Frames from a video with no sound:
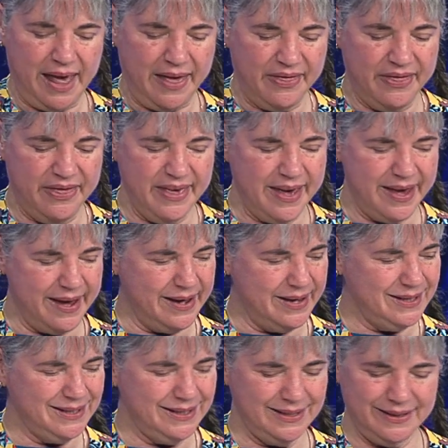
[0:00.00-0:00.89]

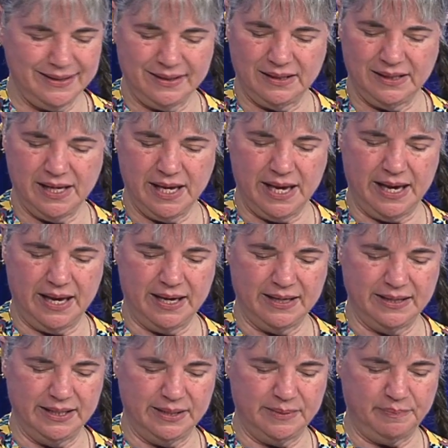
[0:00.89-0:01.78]
this
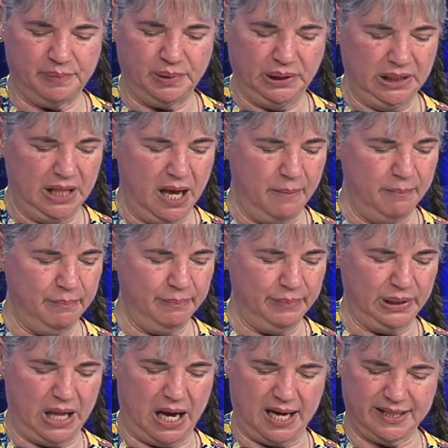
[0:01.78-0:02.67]
is plum
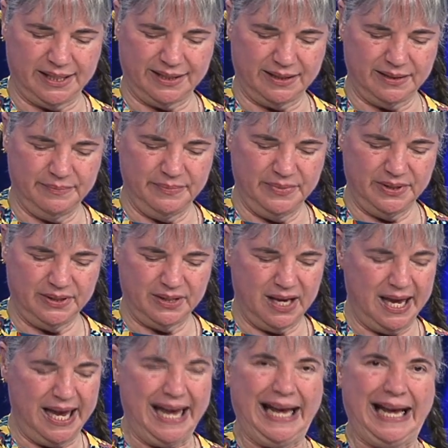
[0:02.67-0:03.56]
blossoms
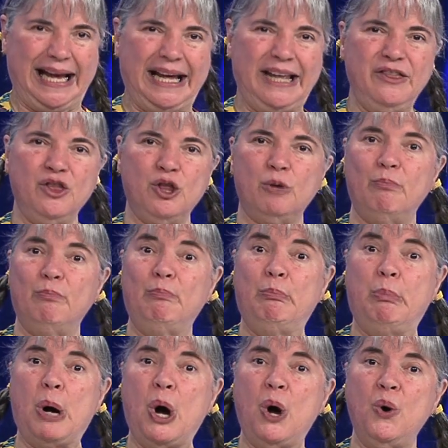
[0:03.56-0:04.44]
in the
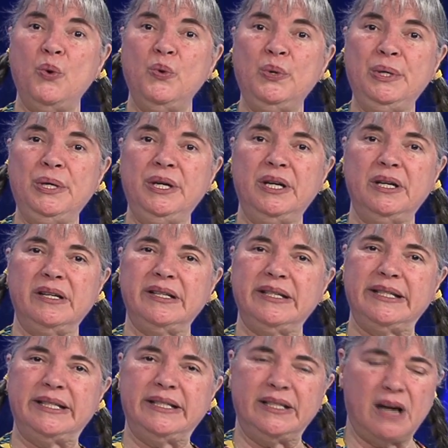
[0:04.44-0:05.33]
boned
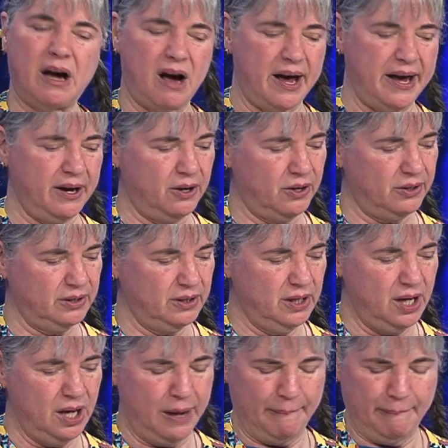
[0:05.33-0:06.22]
style.
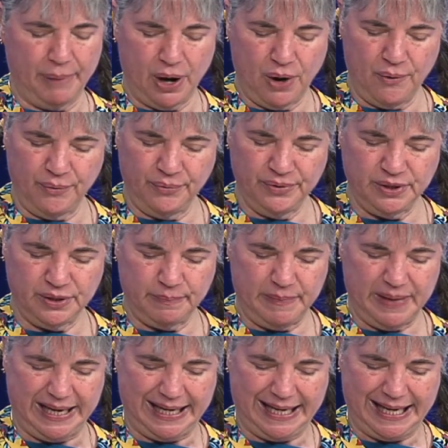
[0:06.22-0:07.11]
Boned
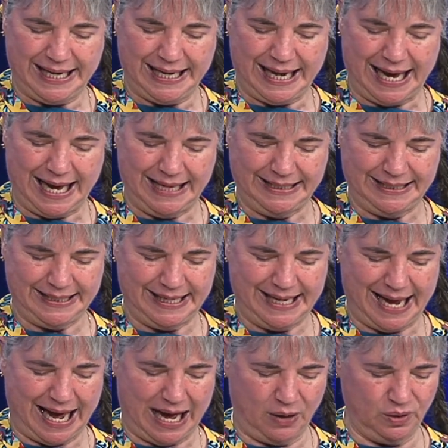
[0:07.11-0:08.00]
meaning it has
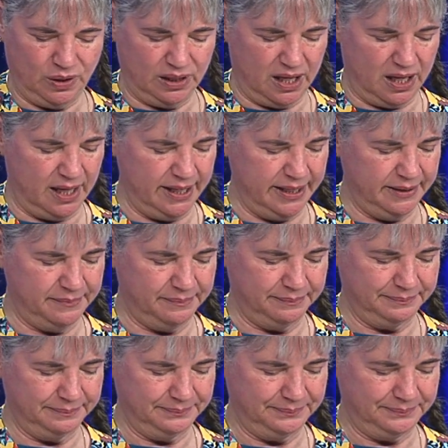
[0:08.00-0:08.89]
an outline.